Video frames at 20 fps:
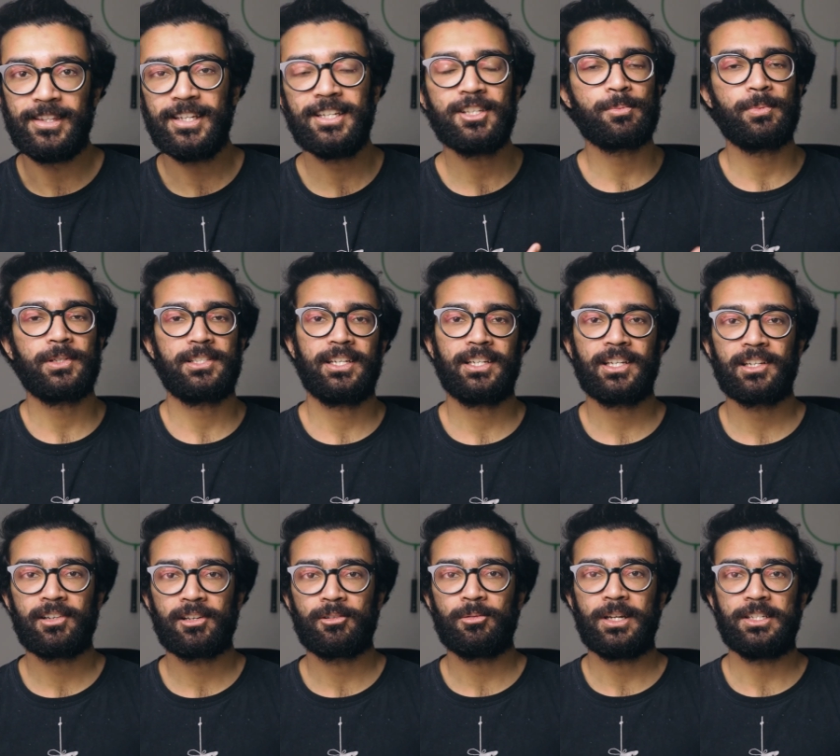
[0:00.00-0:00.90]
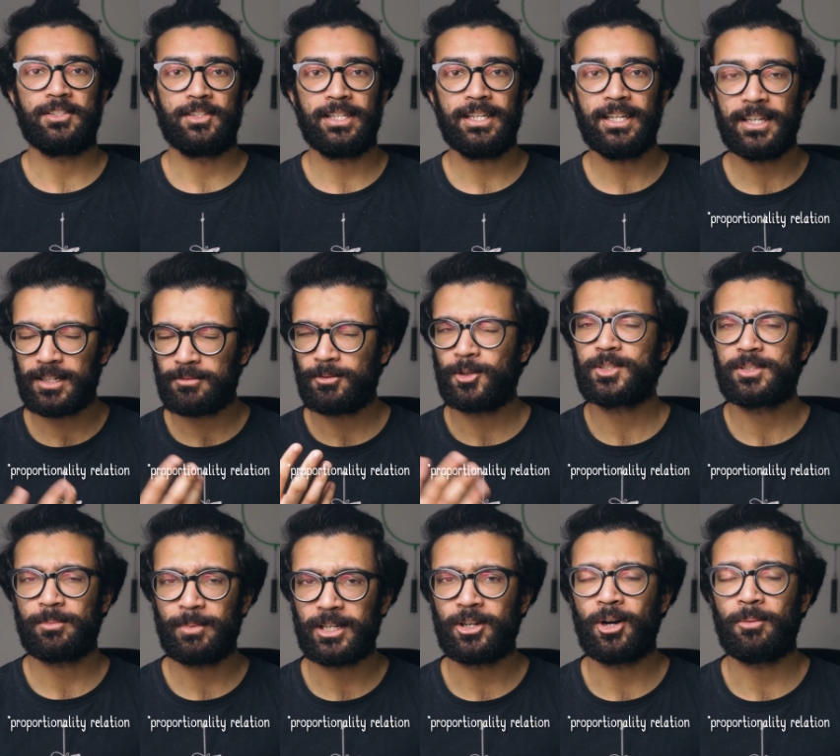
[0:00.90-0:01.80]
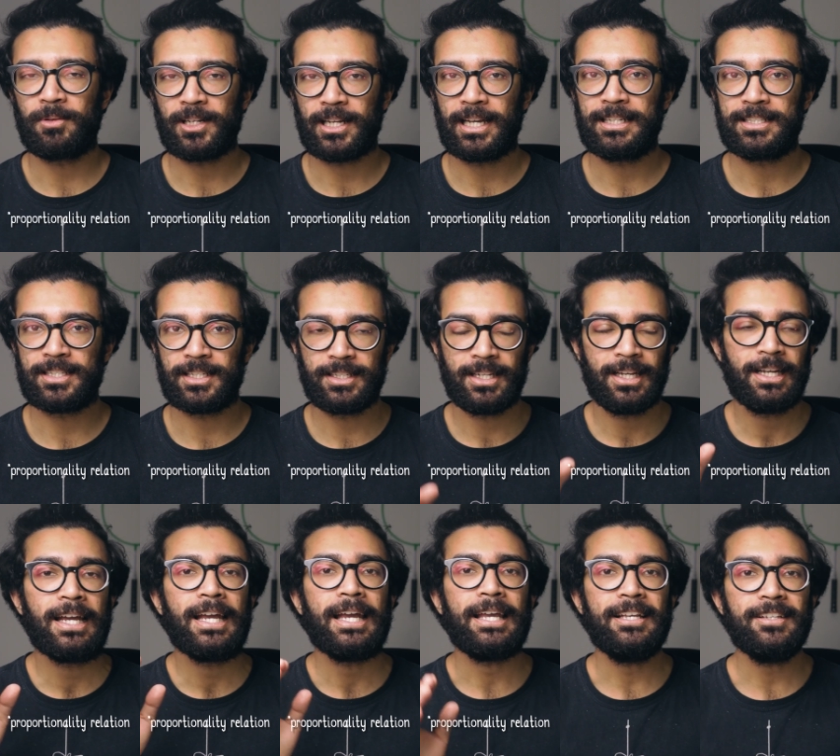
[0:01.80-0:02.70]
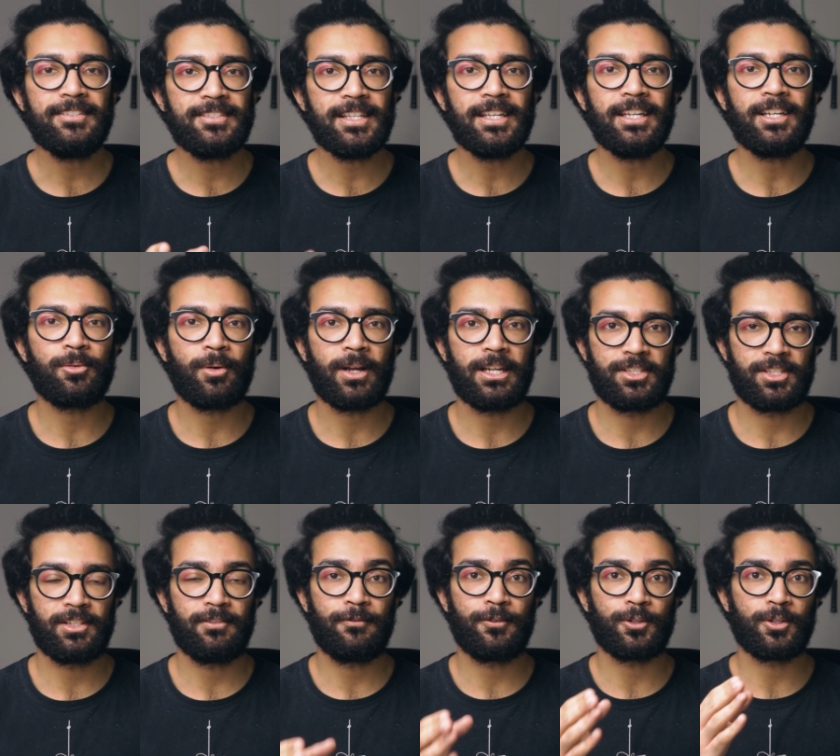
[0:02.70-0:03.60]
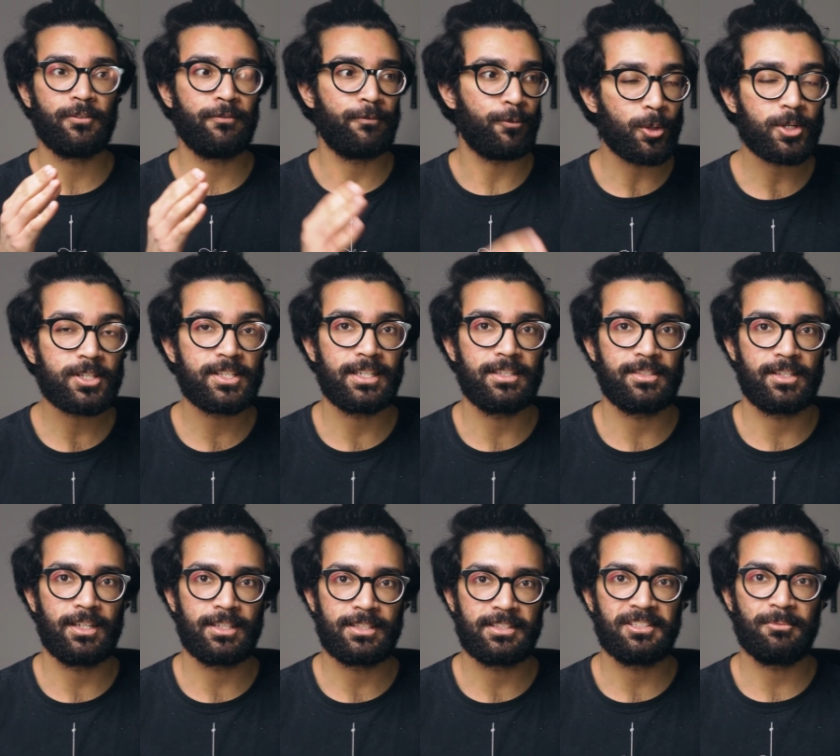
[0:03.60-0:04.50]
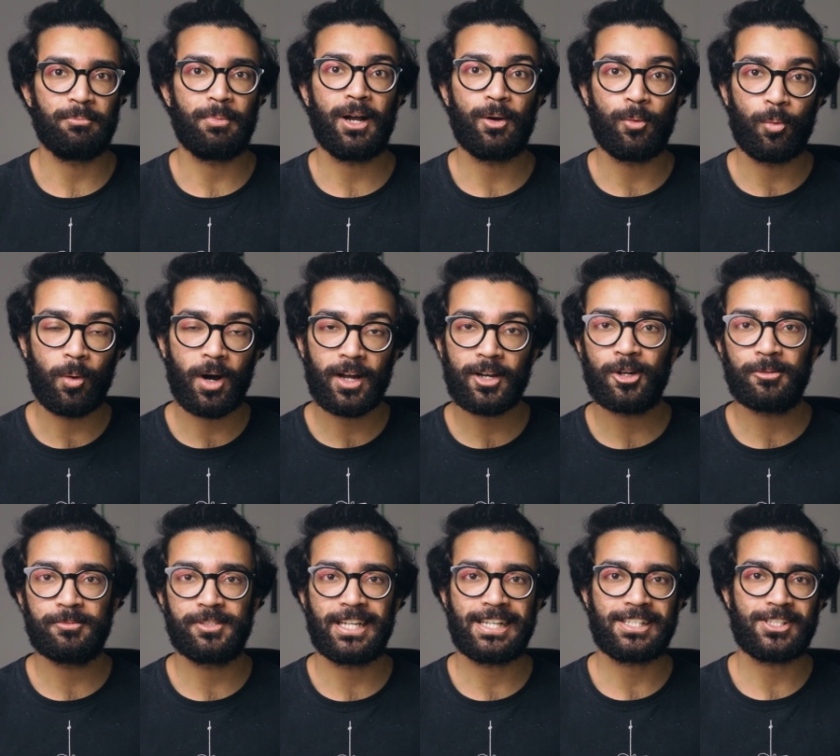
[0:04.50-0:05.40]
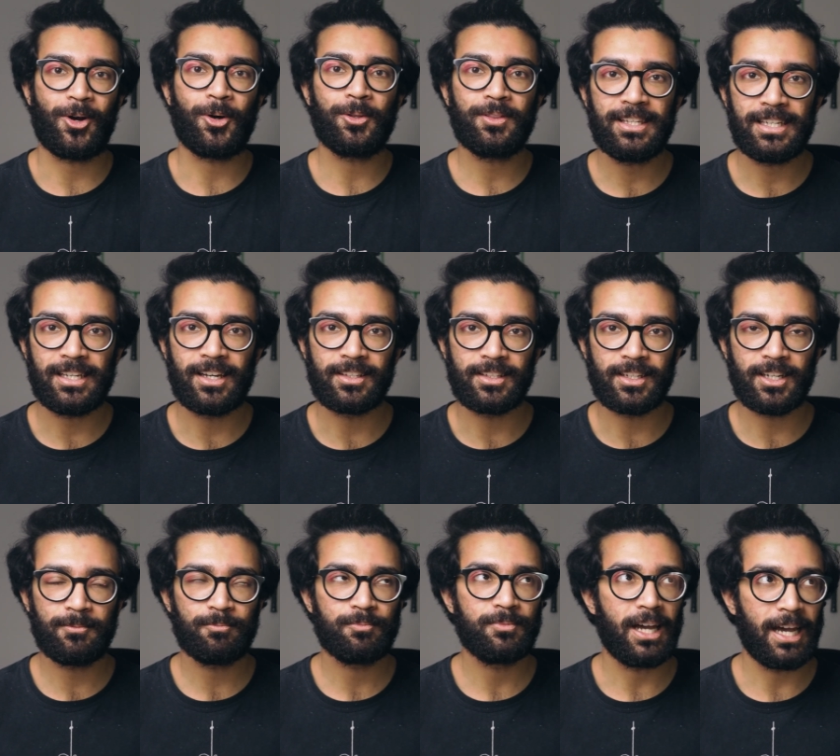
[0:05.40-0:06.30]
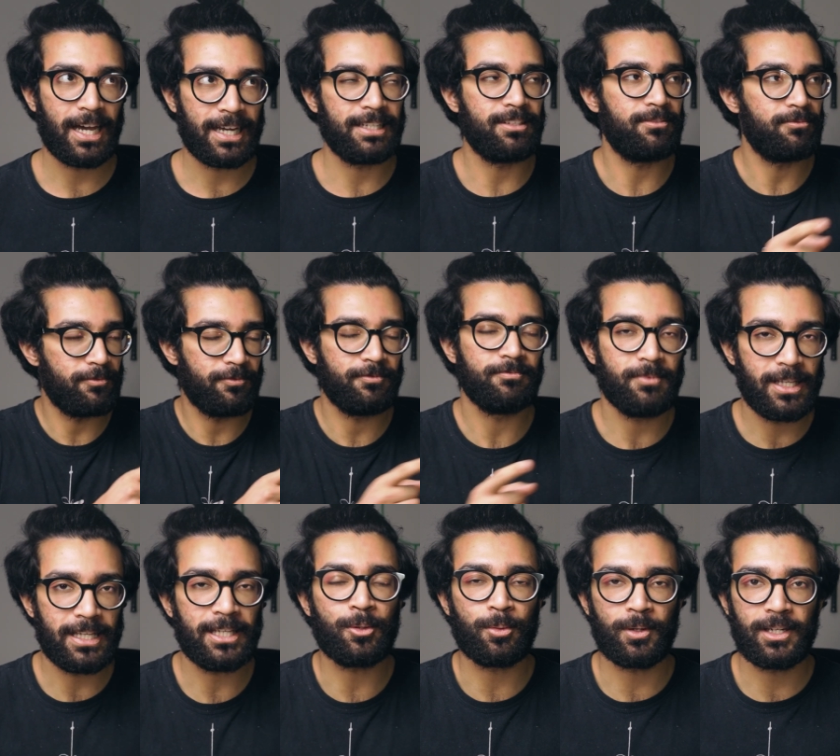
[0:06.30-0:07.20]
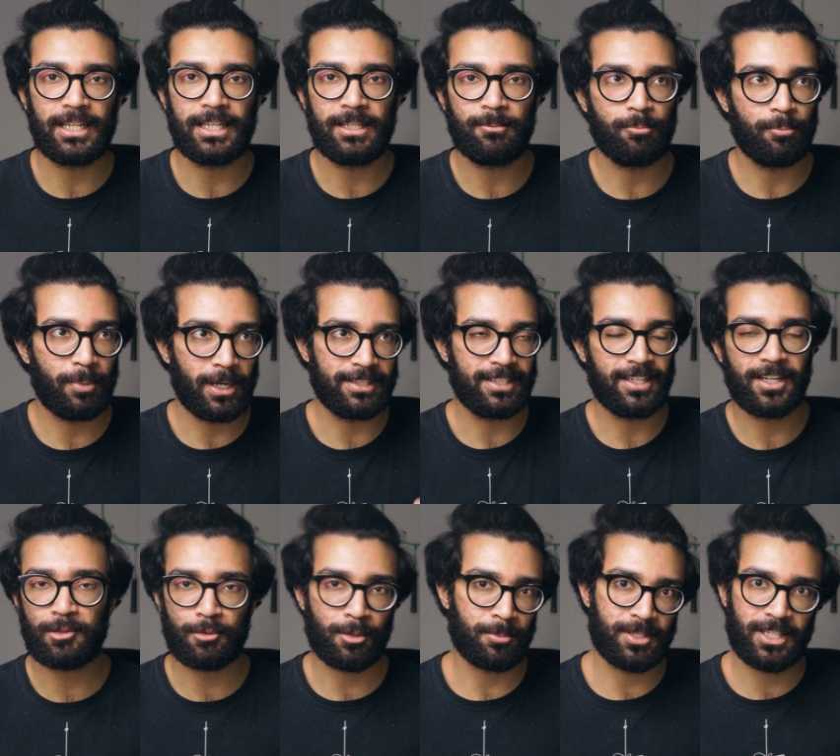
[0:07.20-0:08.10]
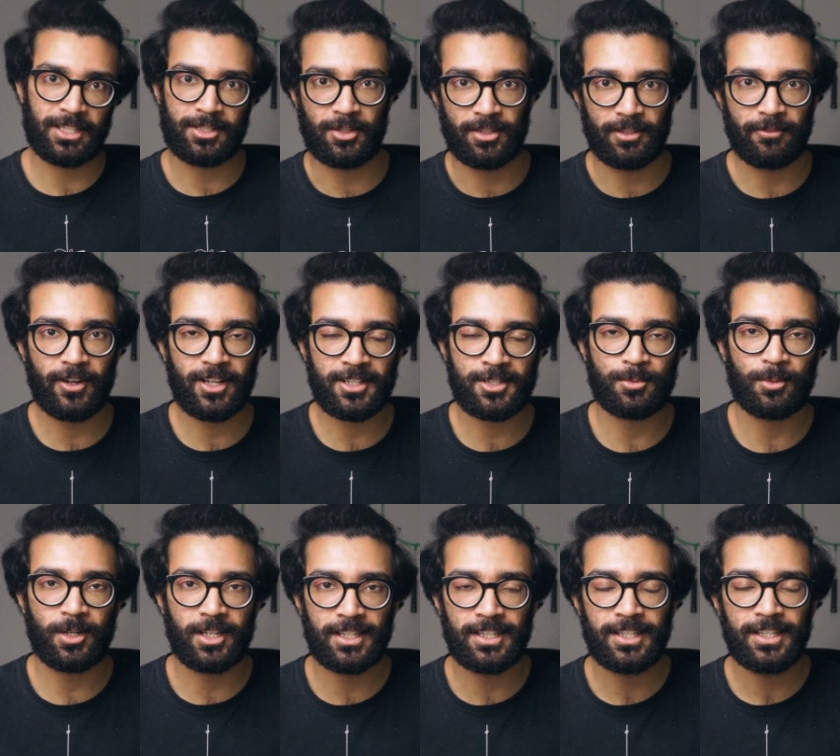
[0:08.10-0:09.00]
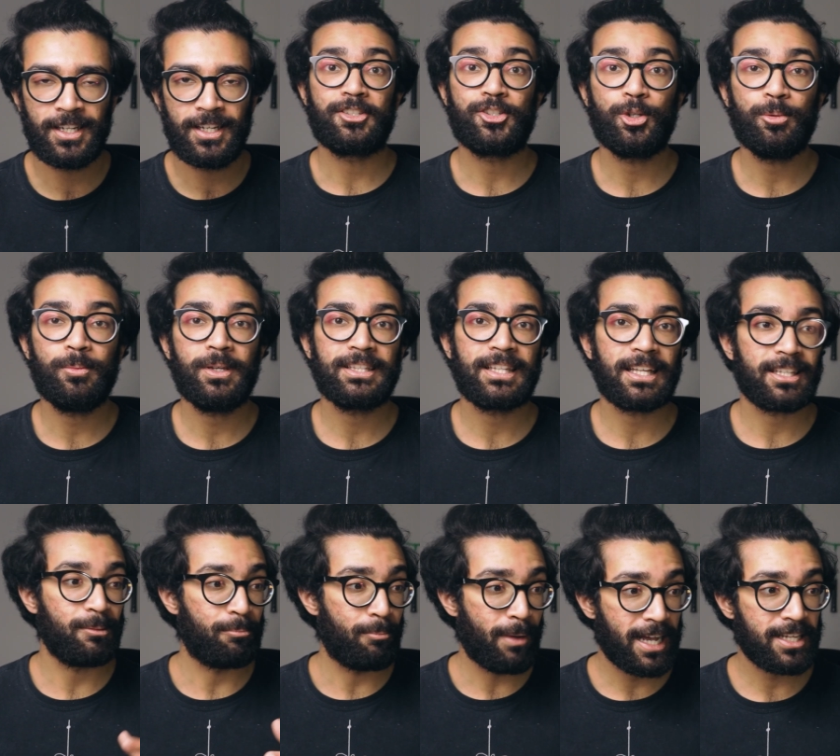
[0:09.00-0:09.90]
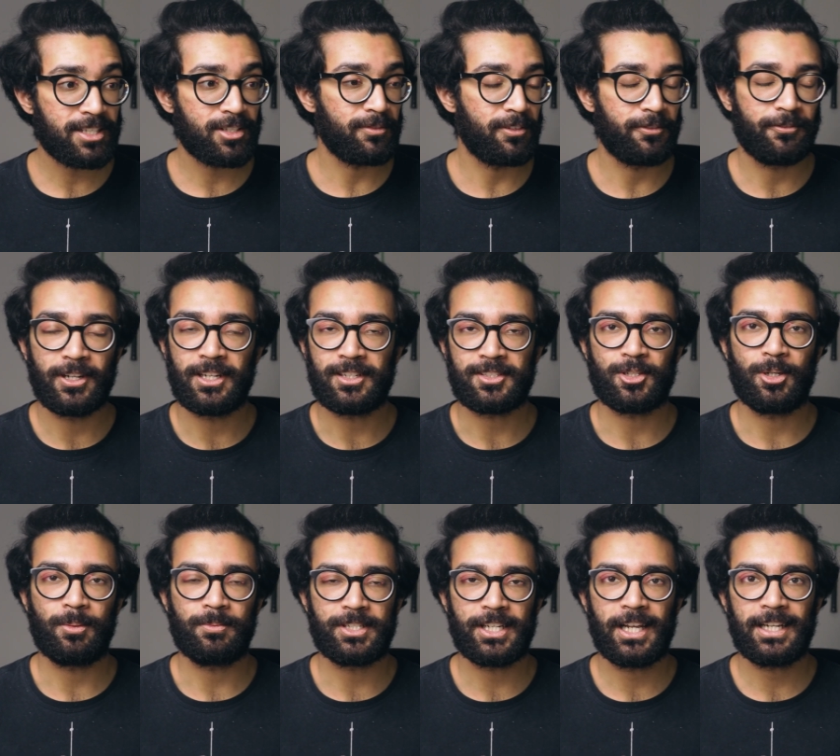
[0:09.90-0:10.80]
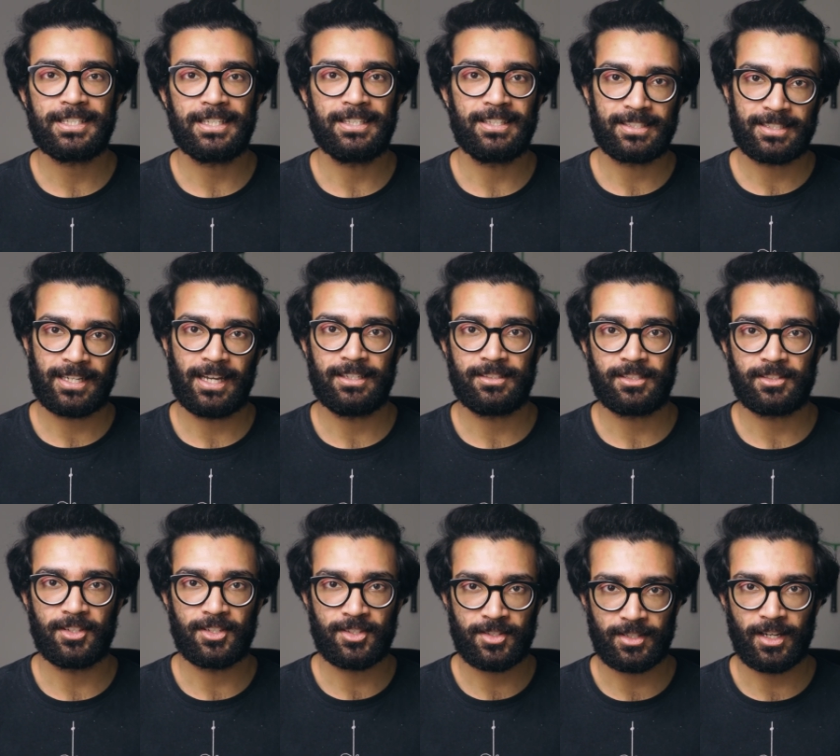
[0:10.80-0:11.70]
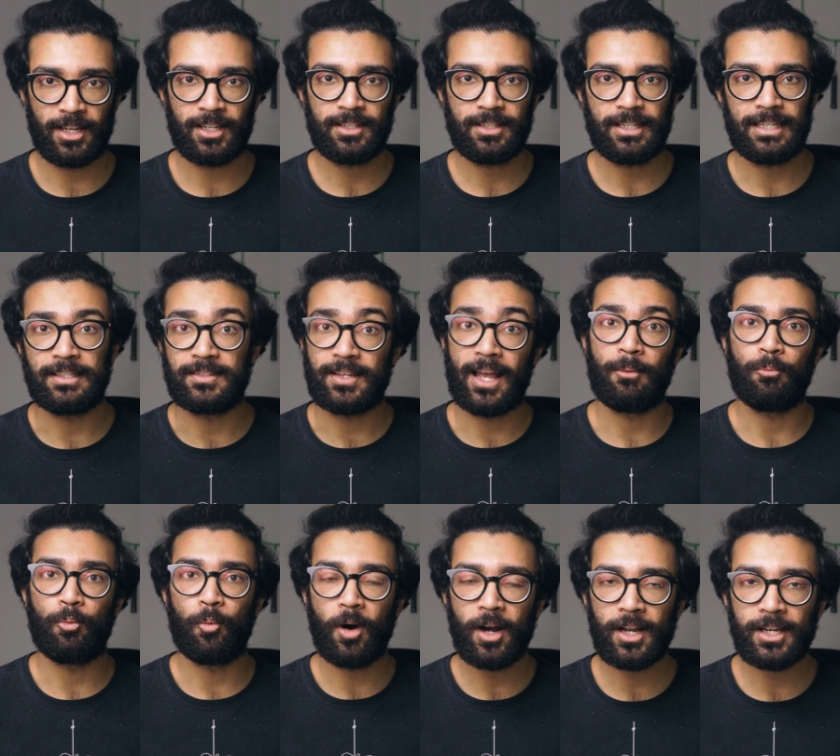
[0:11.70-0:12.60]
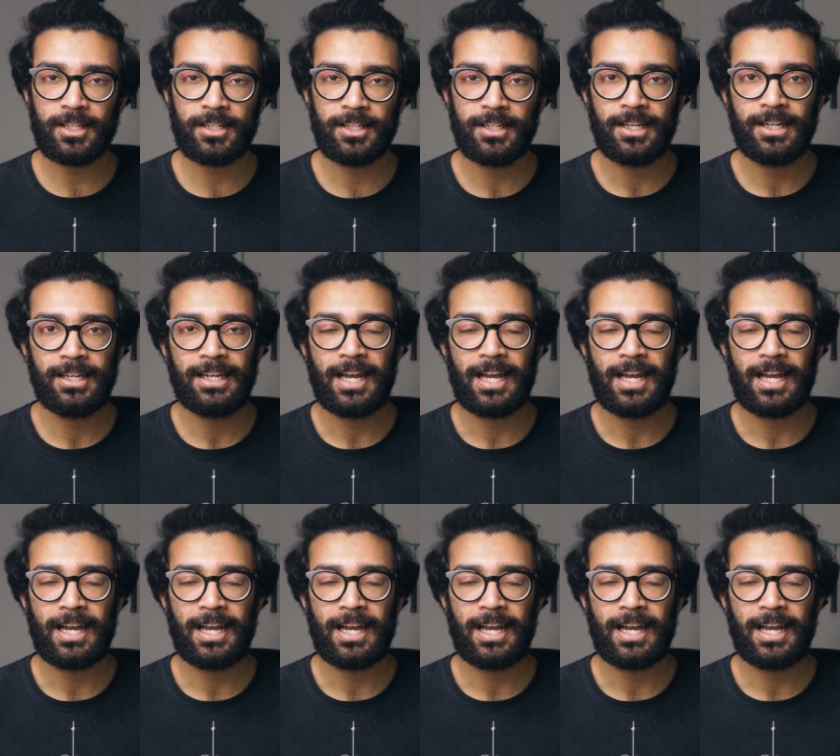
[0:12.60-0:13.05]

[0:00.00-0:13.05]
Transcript: this particular equation here looks a bit complicated, is the equation for the force exerted by one object on the other and equally by the other object on the first one, assuming that the mass of the first object, in this case the Sun, is m1,